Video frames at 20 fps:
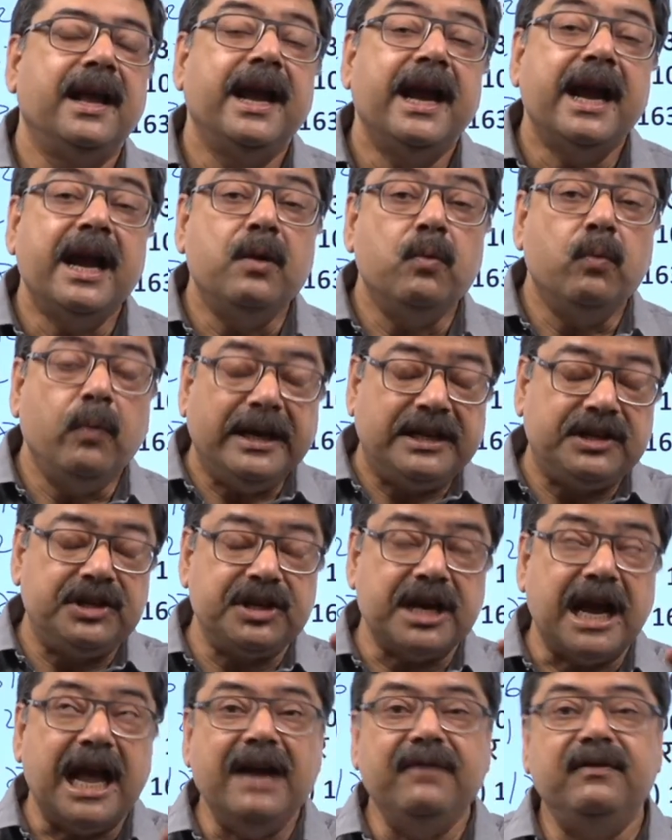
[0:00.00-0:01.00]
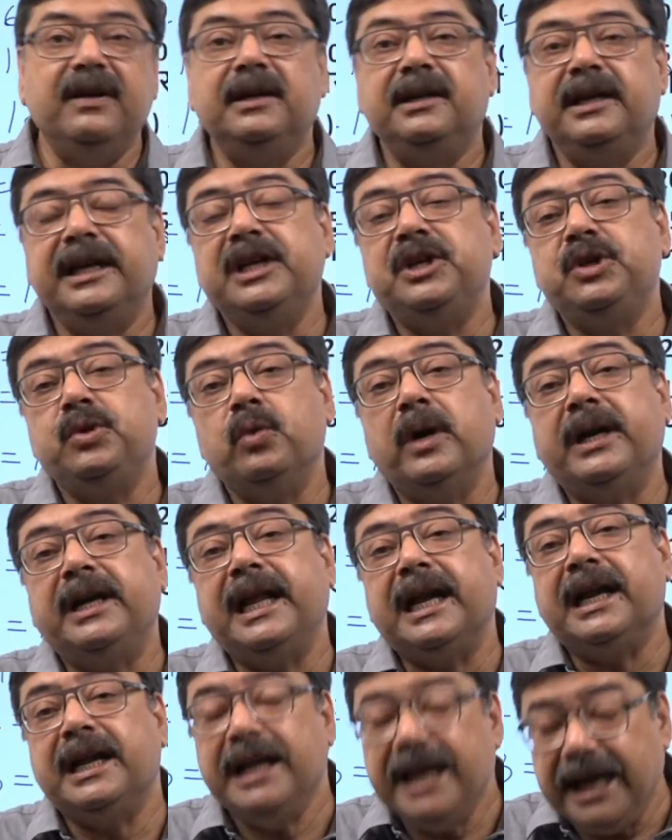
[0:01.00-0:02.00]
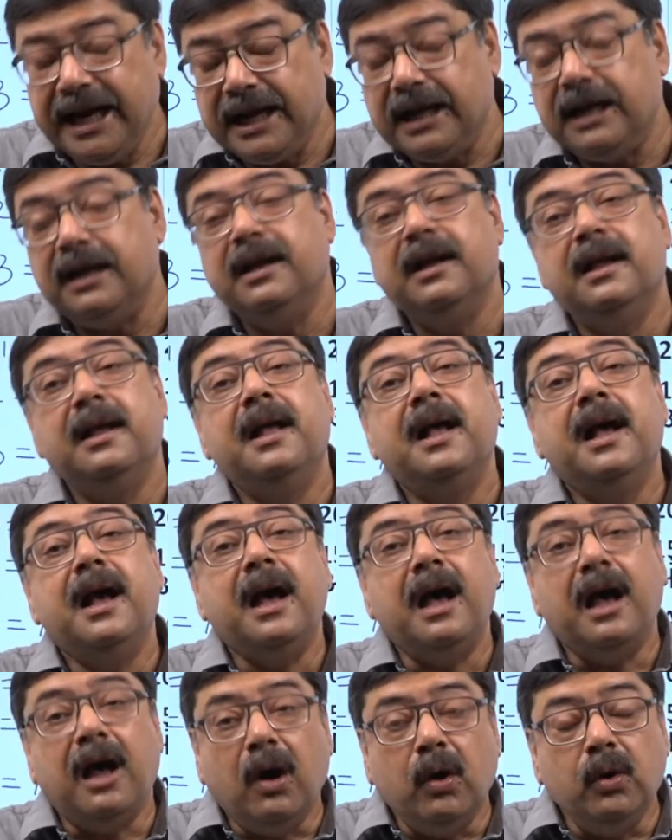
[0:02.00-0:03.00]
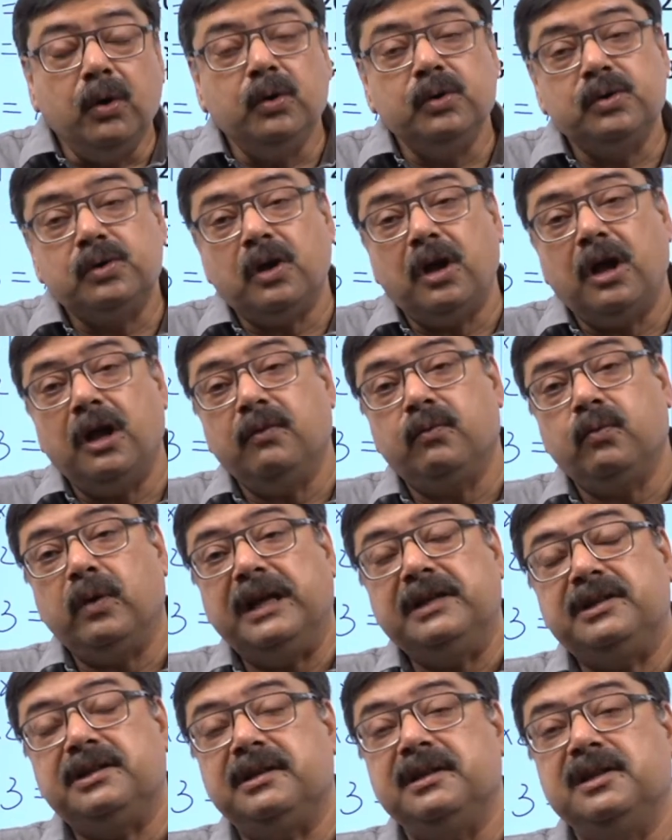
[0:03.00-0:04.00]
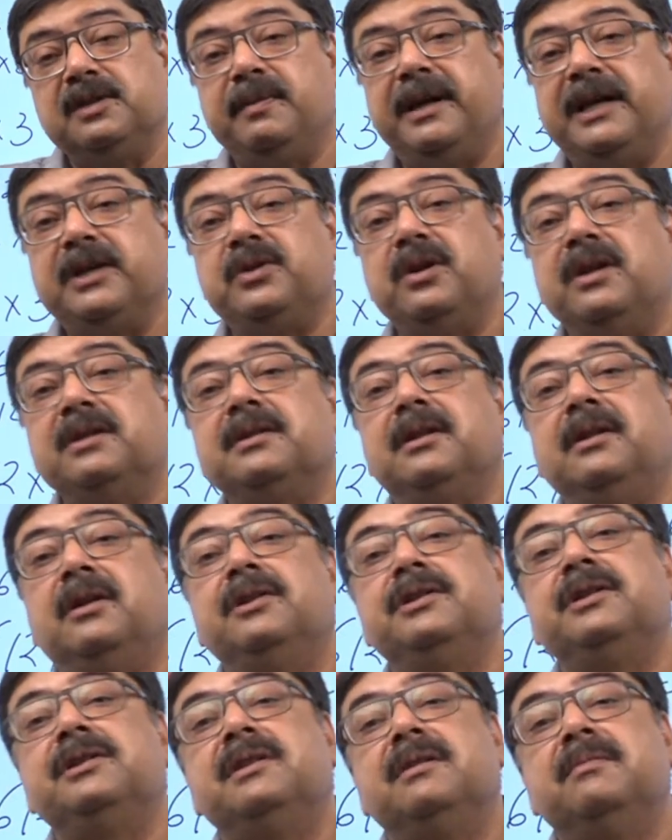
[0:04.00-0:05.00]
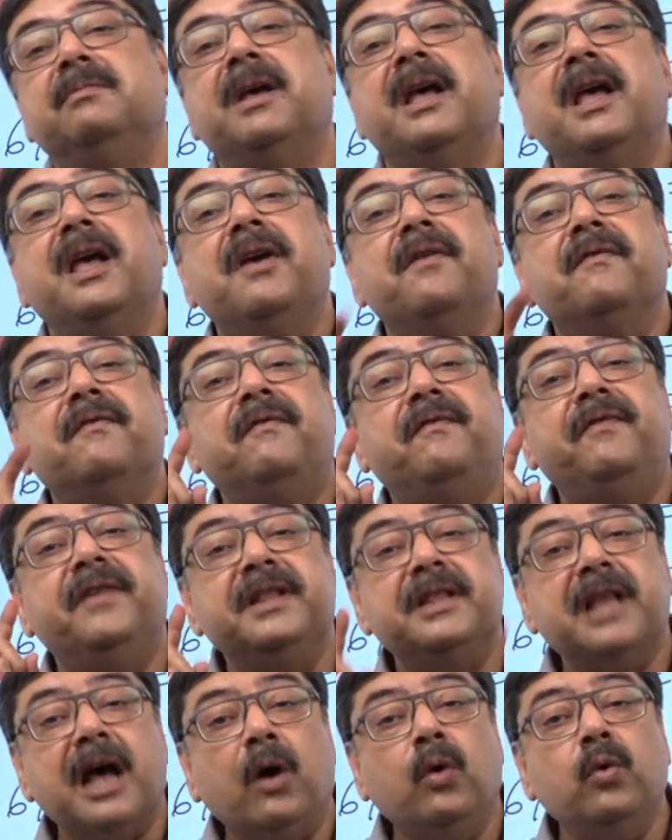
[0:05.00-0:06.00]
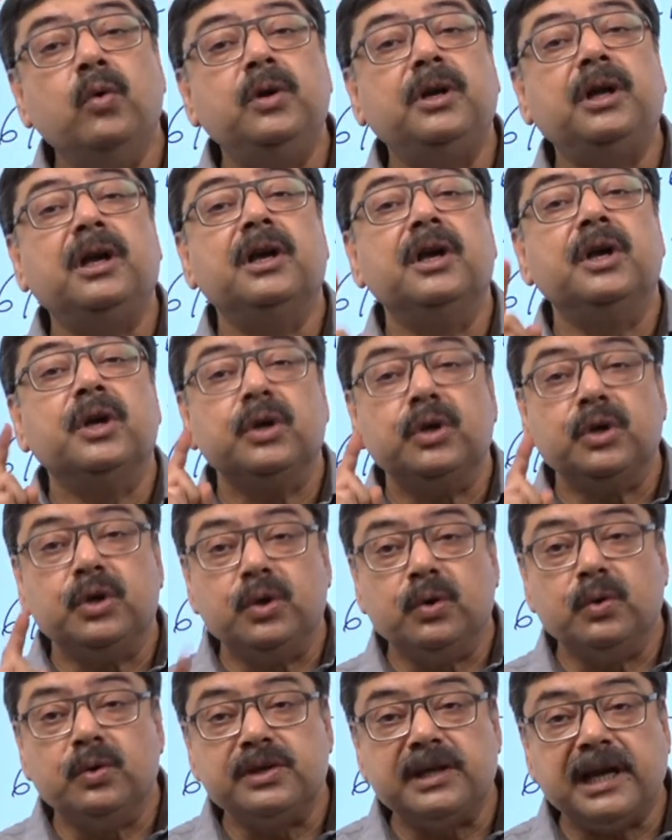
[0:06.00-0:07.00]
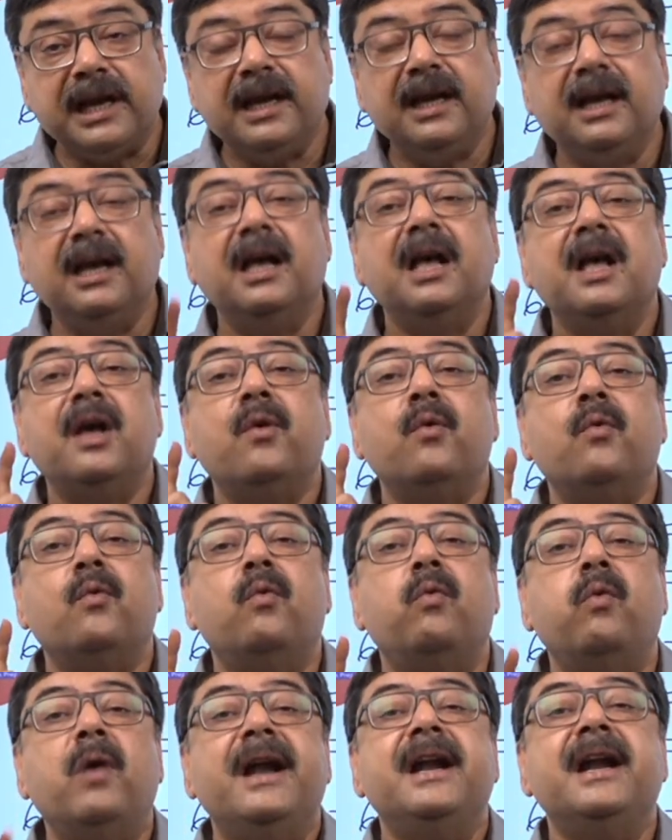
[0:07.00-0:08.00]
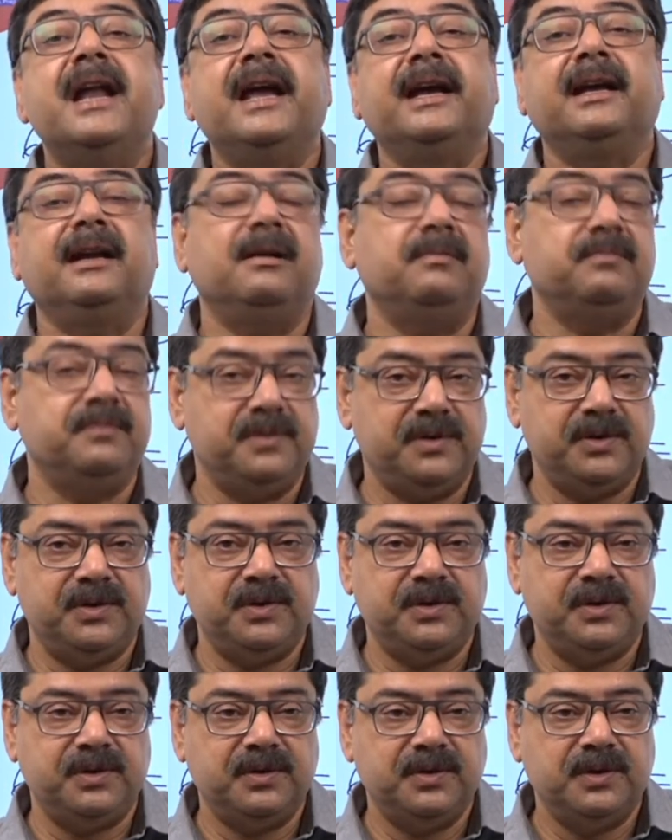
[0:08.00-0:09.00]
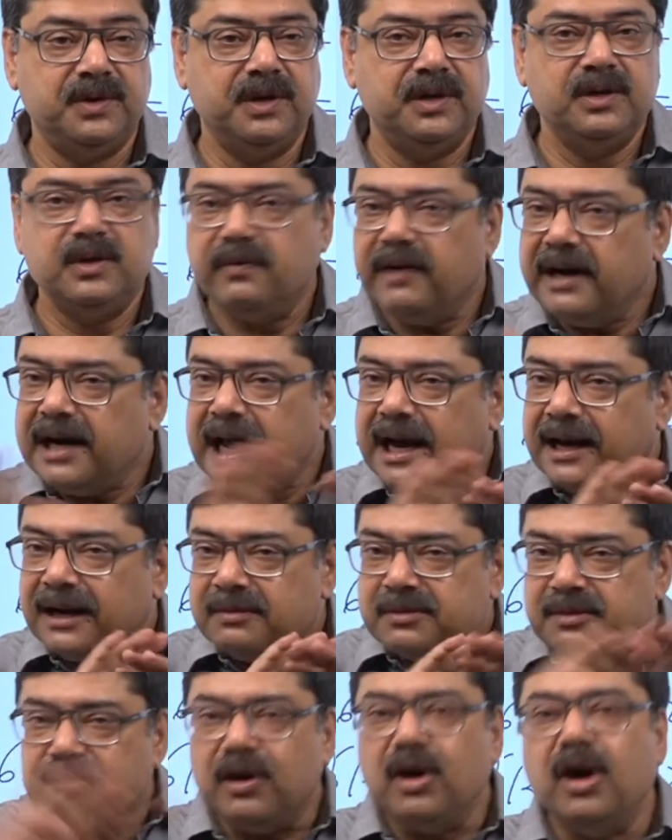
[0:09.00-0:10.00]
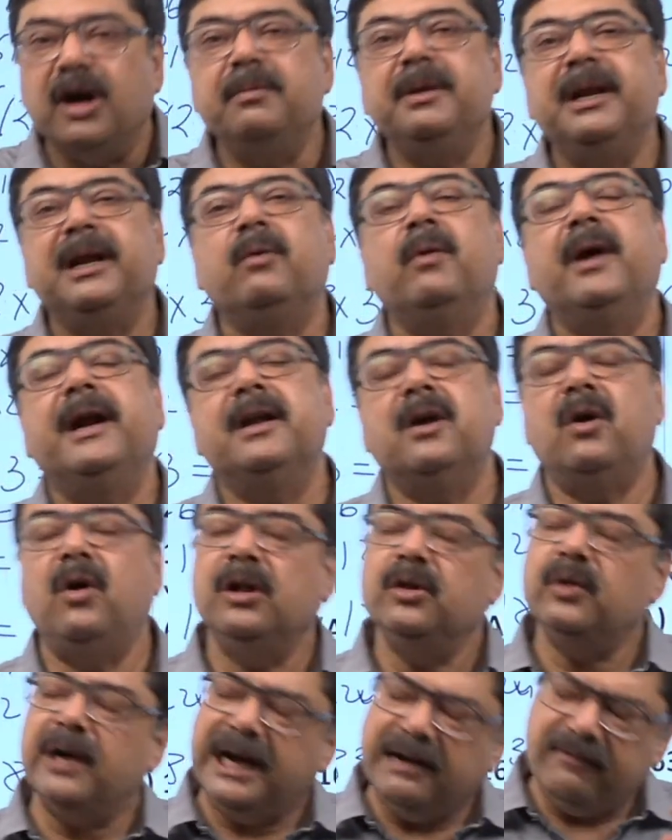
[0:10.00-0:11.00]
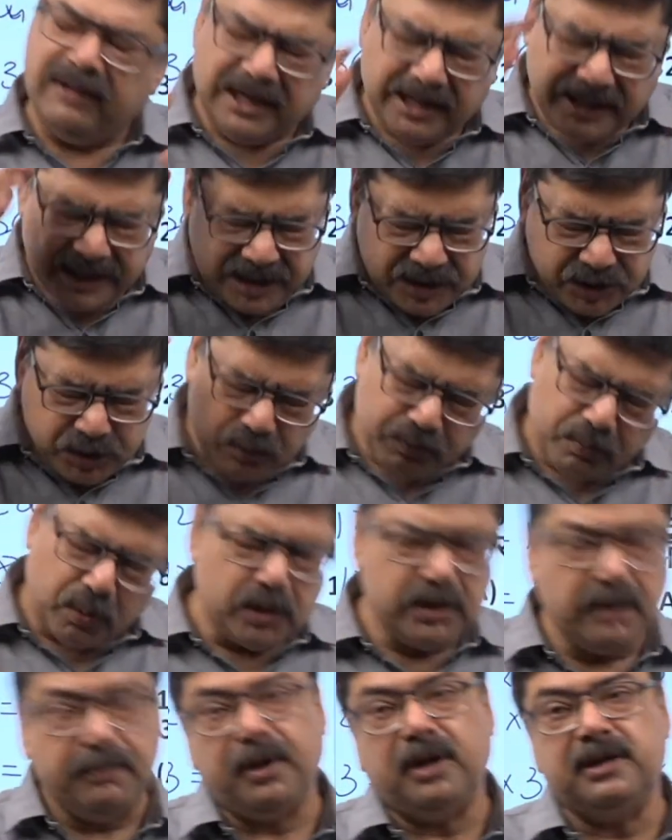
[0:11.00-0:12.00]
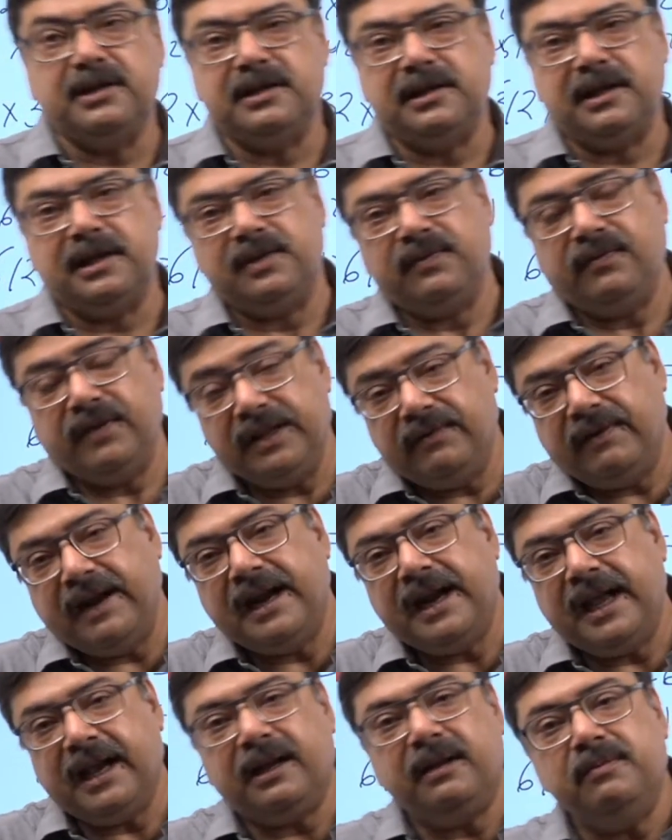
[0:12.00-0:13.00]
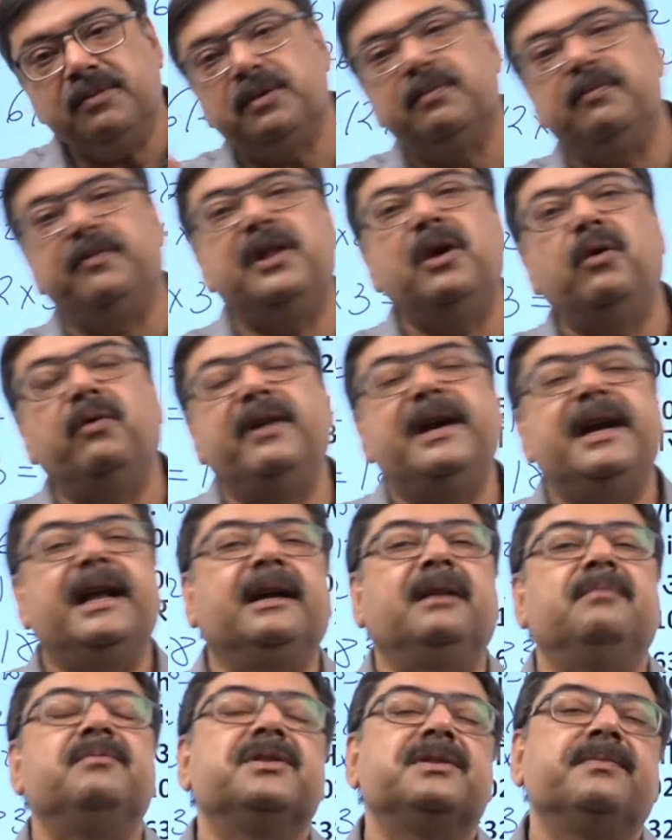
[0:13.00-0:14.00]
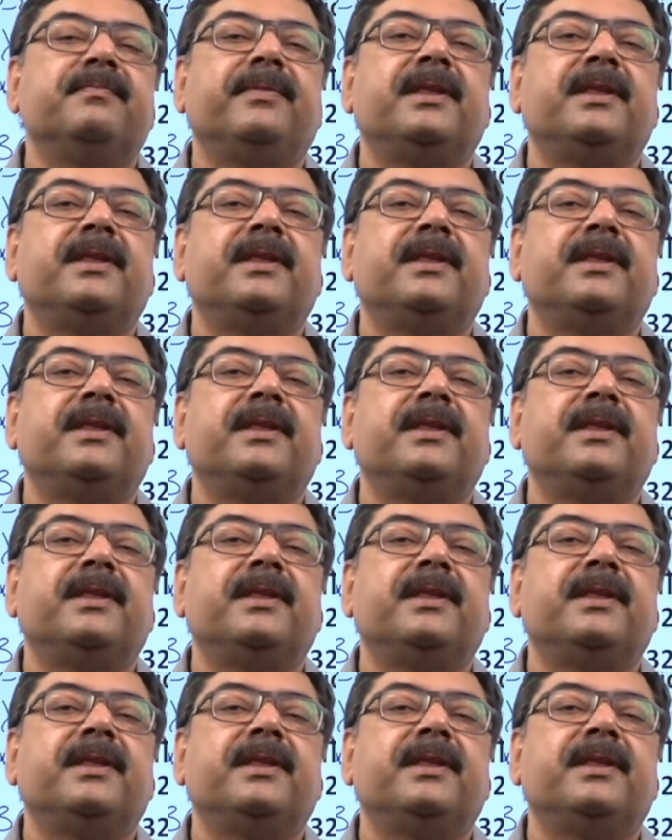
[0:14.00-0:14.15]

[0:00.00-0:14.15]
in which I will teach you a technique how to solve questions based on syllogism without using Venn diagrams. So Venn diagrams will not be required, although I will teach you both the processes, with Venn diagrams, without Venn diagrams.